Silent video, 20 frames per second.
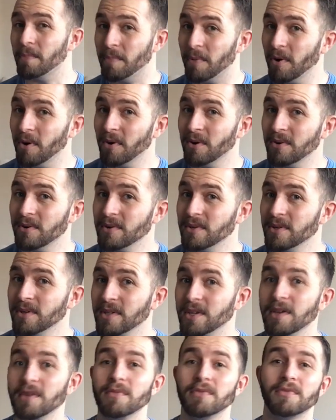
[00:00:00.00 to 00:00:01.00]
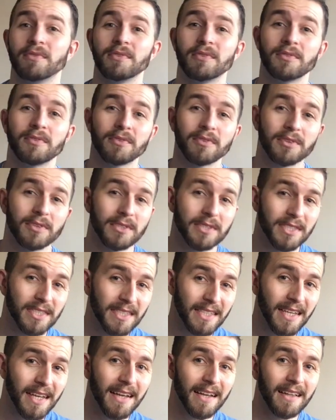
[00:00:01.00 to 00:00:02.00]
but you've
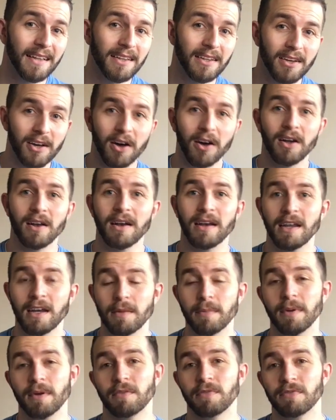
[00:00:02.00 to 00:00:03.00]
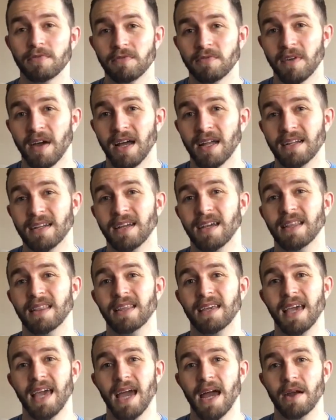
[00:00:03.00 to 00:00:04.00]
still got a little bit of fat
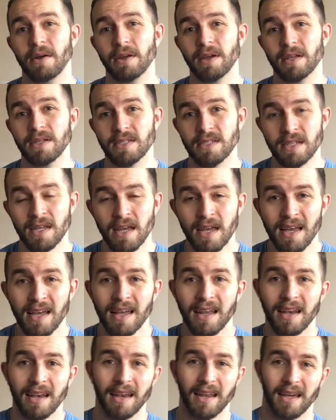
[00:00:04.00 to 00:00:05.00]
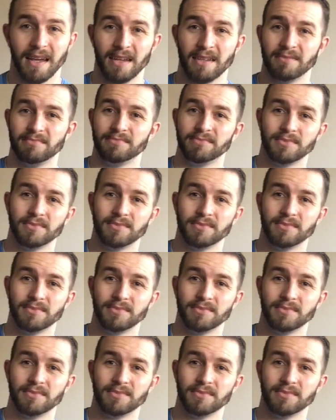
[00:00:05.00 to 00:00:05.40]
in the areas like